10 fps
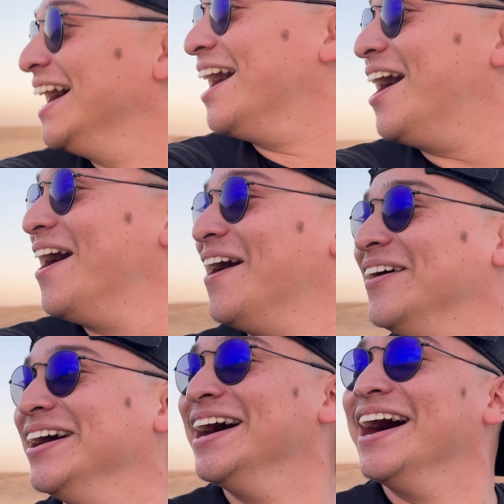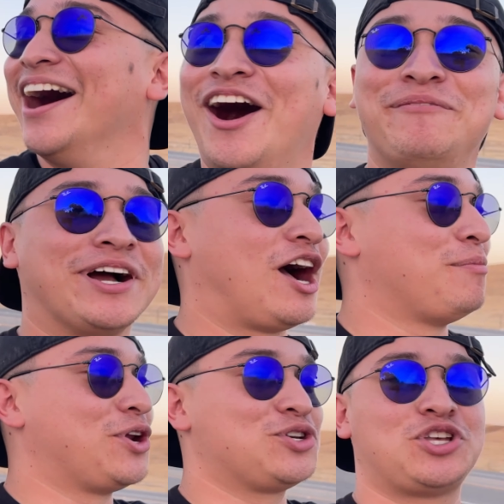Oh. Oh my God,
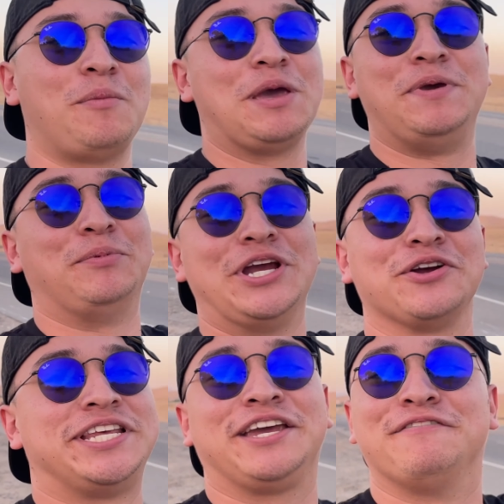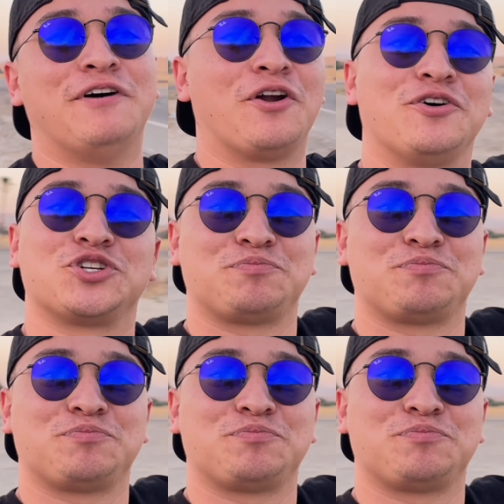bro. There's so many people here taking photos.